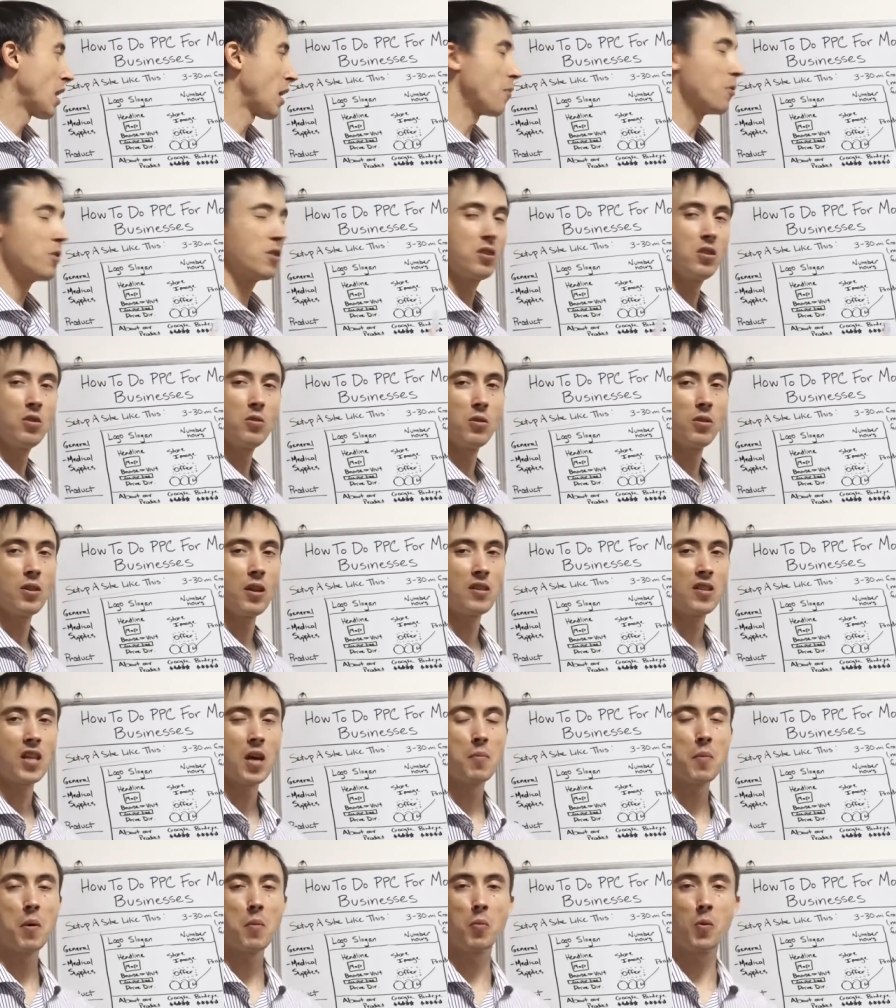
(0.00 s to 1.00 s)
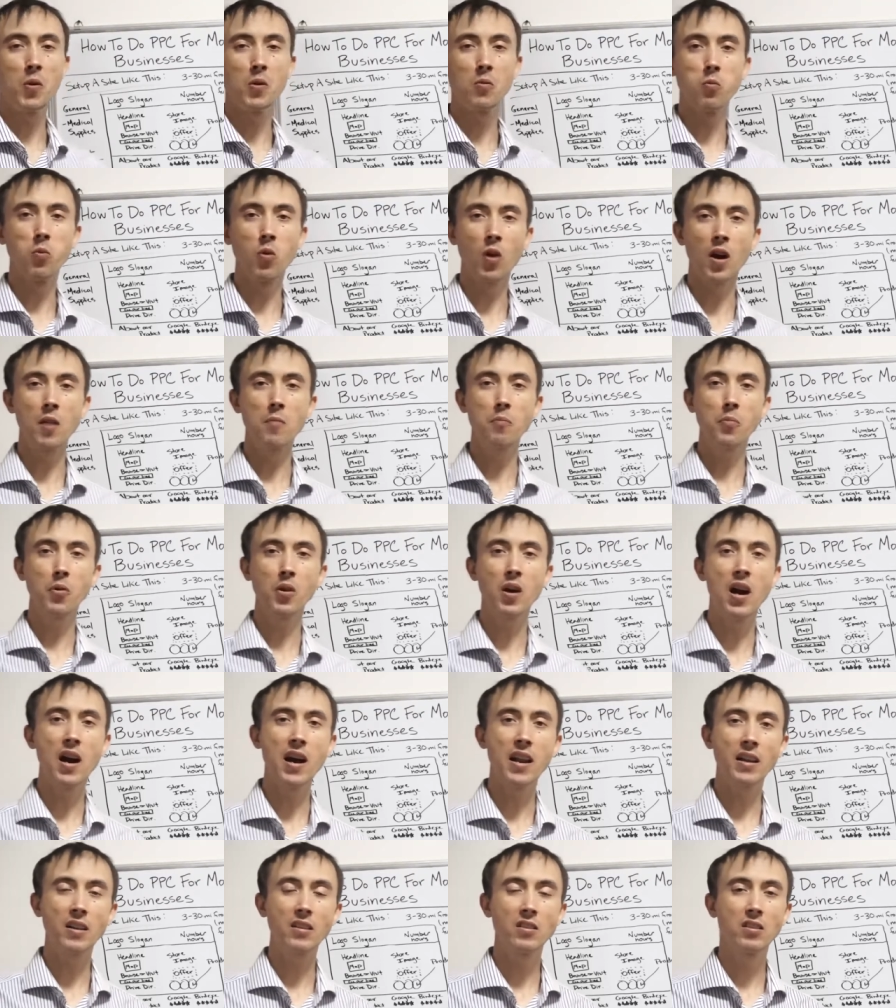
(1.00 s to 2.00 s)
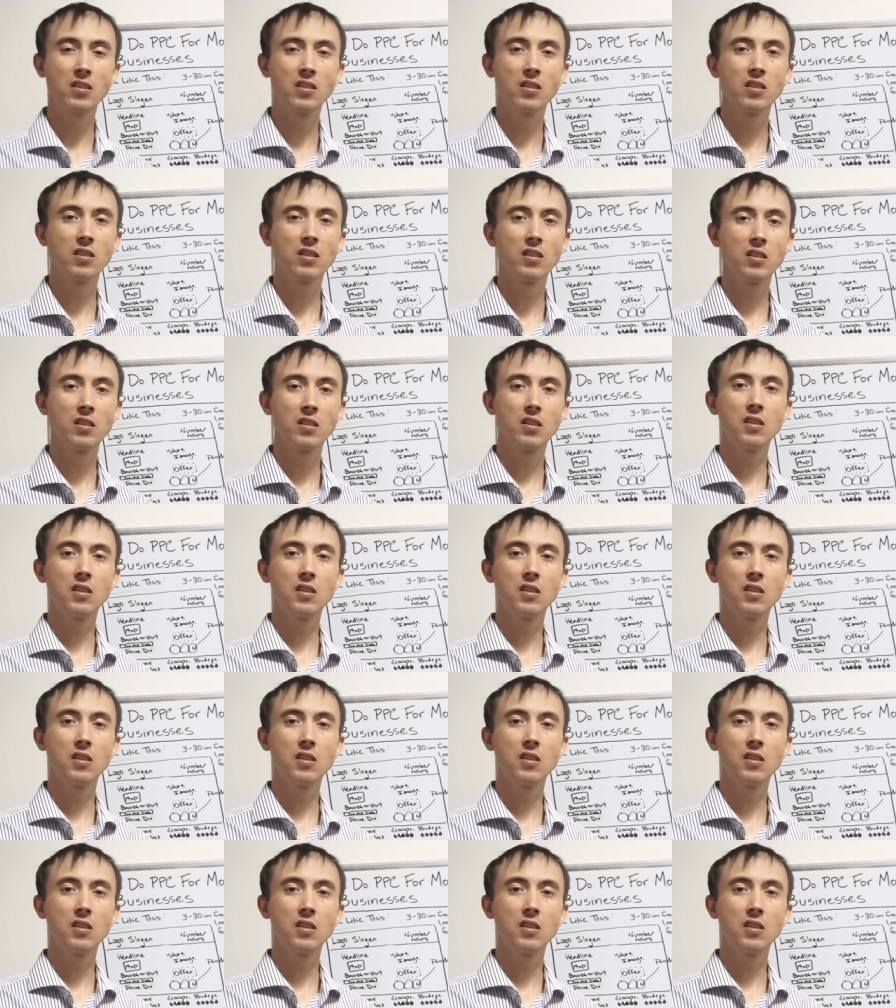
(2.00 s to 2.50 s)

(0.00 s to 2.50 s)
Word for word: what I would do is I'd come up with one product